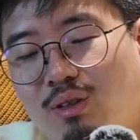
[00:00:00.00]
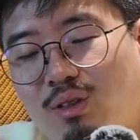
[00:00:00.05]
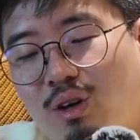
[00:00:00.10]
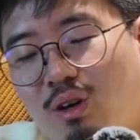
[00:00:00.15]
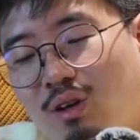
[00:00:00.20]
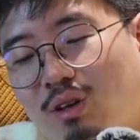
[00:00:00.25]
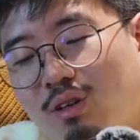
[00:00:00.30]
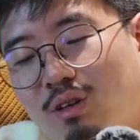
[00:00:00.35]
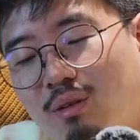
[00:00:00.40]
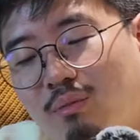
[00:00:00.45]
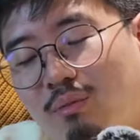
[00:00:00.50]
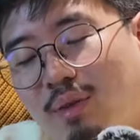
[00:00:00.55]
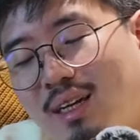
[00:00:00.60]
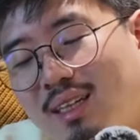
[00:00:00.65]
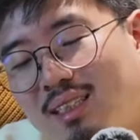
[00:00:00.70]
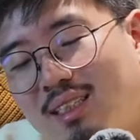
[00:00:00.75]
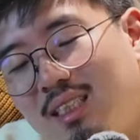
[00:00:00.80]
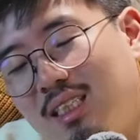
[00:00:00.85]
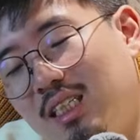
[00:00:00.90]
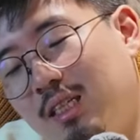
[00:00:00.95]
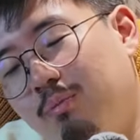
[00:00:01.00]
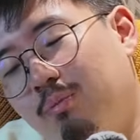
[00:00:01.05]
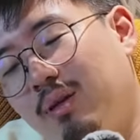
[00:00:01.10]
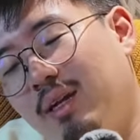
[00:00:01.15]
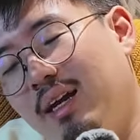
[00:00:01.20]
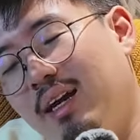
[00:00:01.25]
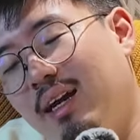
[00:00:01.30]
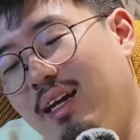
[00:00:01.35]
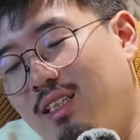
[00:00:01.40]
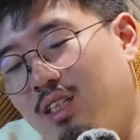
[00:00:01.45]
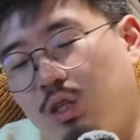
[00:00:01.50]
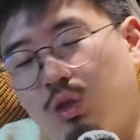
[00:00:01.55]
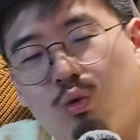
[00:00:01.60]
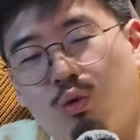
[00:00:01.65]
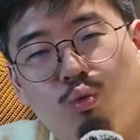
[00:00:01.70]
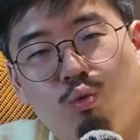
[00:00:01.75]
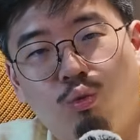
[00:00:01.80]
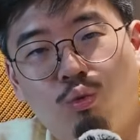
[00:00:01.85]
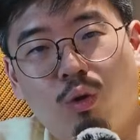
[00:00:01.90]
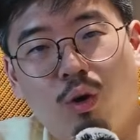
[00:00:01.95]
Dock might see play as a
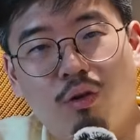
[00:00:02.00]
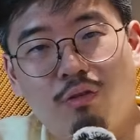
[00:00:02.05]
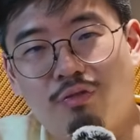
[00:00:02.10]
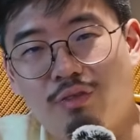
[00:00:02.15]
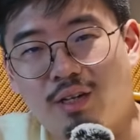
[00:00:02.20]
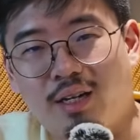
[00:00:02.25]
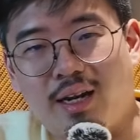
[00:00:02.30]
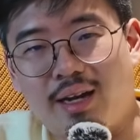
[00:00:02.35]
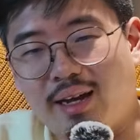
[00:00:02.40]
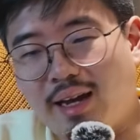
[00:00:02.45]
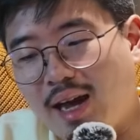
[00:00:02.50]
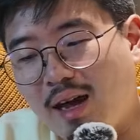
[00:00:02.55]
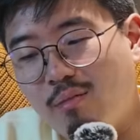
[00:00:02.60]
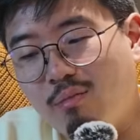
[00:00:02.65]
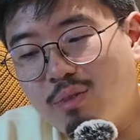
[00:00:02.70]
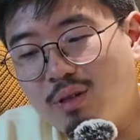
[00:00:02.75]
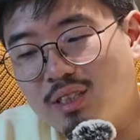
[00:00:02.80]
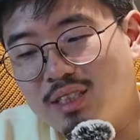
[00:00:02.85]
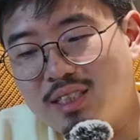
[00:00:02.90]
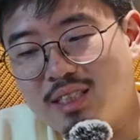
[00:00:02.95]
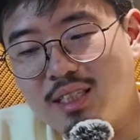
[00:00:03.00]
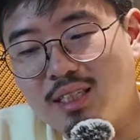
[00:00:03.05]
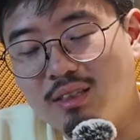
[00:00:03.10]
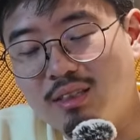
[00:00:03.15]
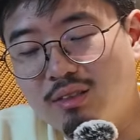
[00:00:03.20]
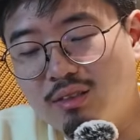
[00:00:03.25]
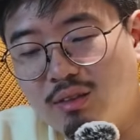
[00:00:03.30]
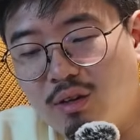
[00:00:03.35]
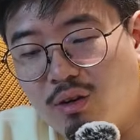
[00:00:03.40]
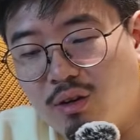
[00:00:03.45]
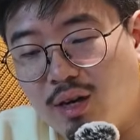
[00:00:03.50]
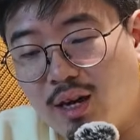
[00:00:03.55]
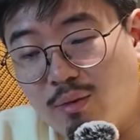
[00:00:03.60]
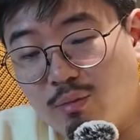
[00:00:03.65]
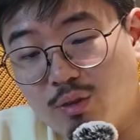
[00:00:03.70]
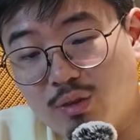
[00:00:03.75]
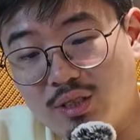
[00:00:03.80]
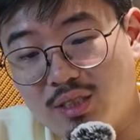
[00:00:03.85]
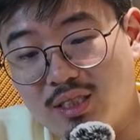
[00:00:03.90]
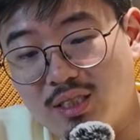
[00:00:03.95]
2-off in like Ember Steel or
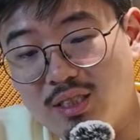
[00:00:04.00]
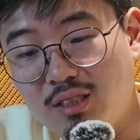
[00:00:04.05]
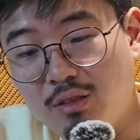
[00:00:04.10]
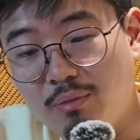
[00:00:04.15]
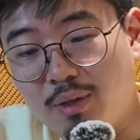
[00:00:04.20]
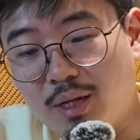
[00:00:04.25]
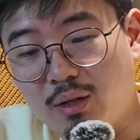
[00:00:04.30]
Emerald Steel,